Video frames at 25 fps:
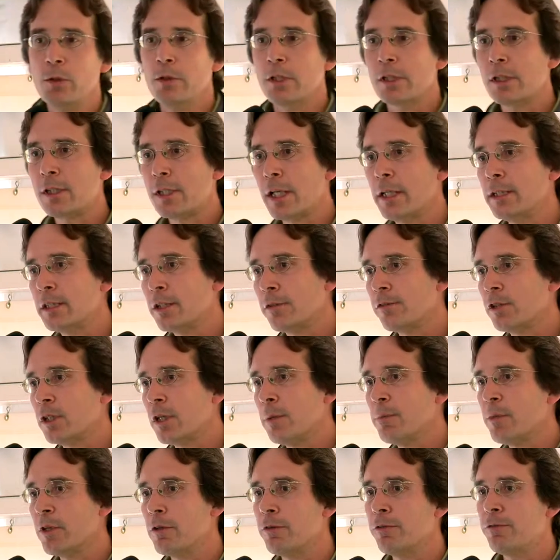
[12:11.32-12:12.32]
a sense of
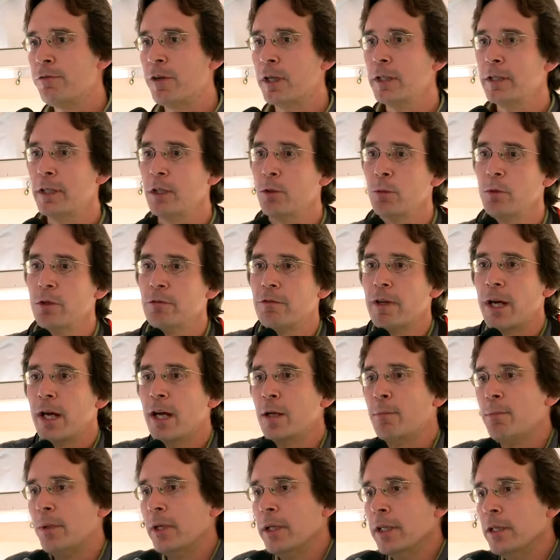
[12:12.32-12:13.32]
some of the fun that we've
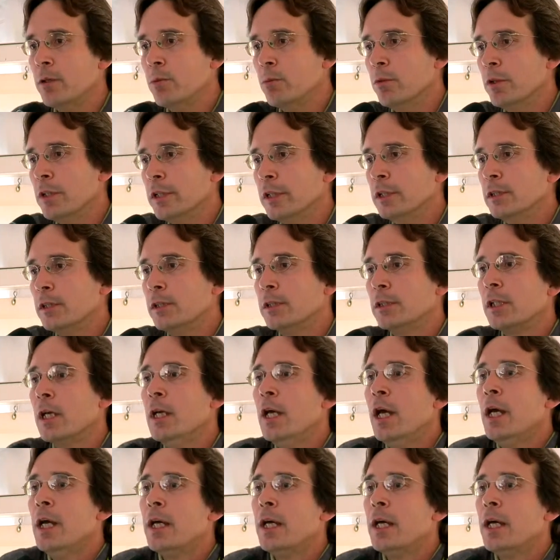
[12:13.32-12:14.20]
had playing with these